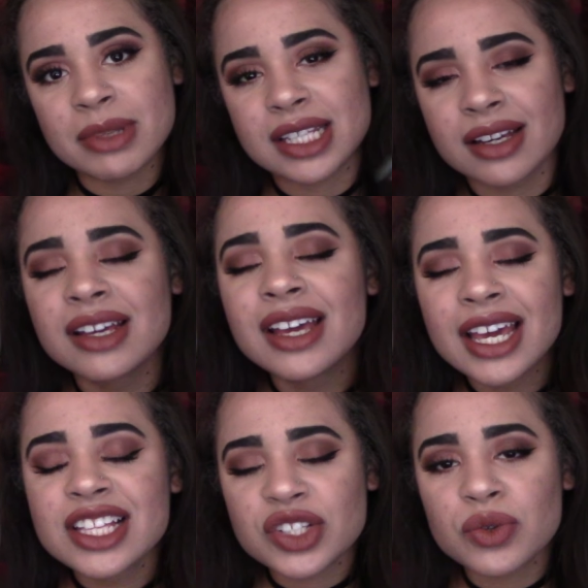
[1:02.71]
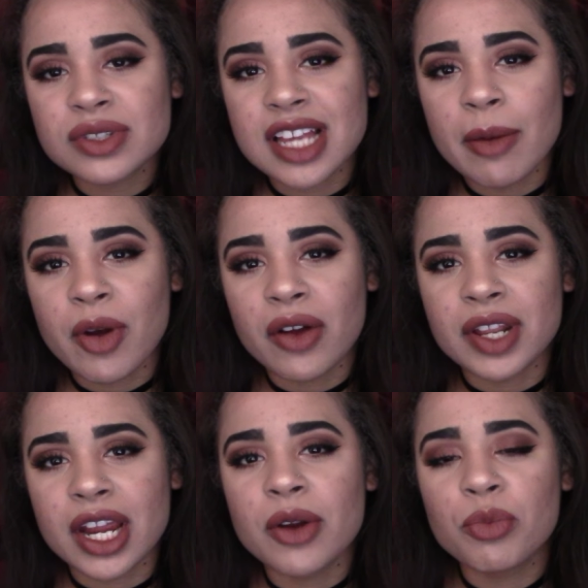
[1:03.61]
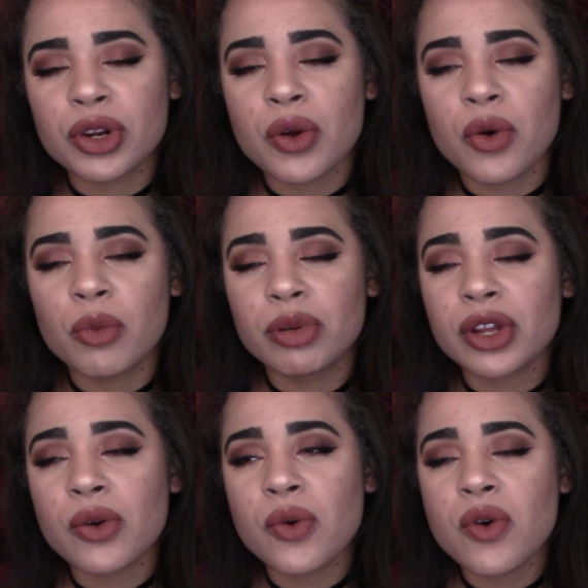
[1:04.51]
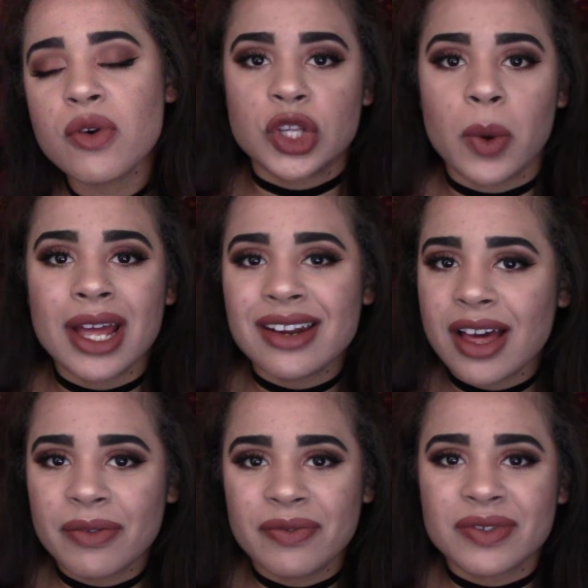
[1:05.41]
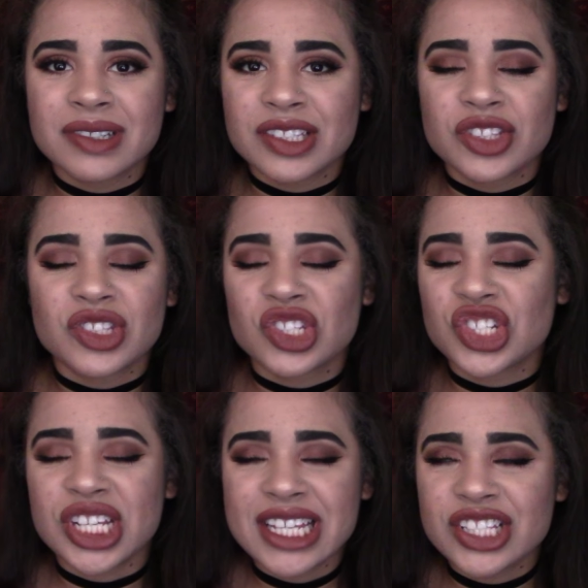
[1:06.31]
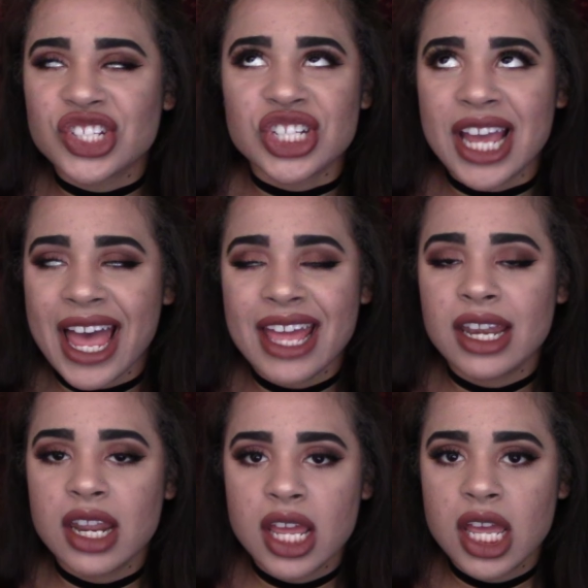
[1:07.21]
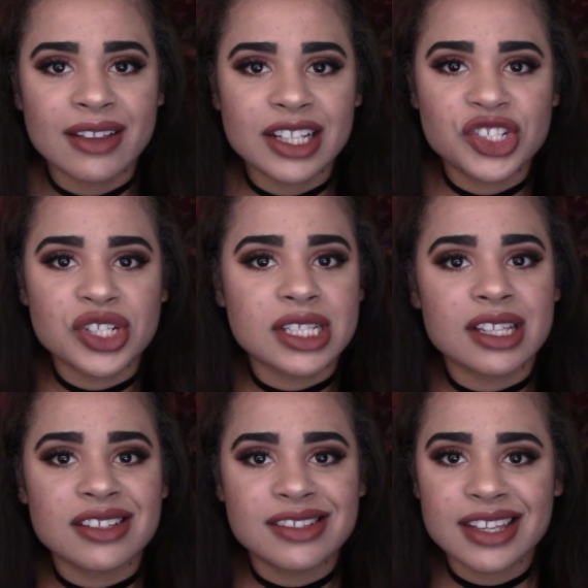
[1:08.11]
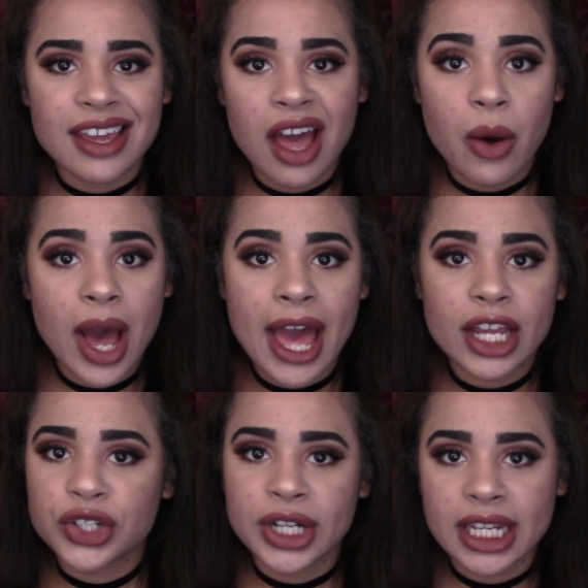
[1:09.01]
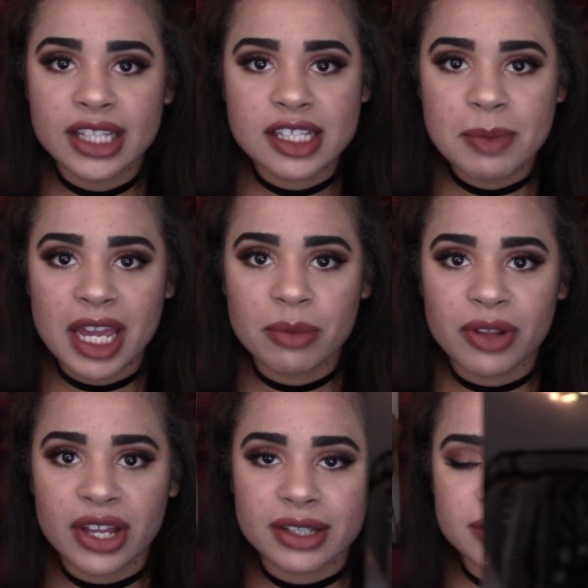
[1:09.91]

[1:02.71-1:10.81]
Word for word: It's a, it's a cool time around here. Pretty cool, pretty cool. So enough chit-chatting. Let's just see how I created this makeup look.